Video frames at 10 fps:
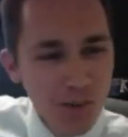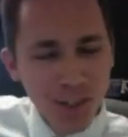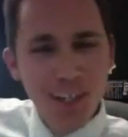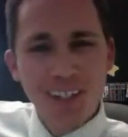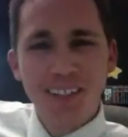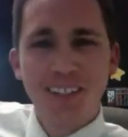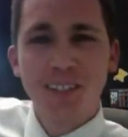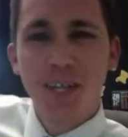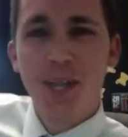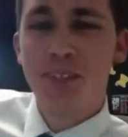we're nice this
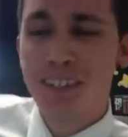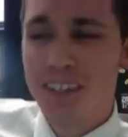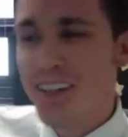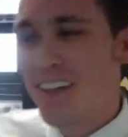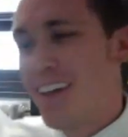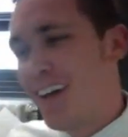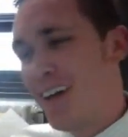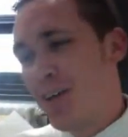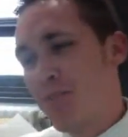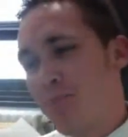time of year.
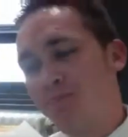Um,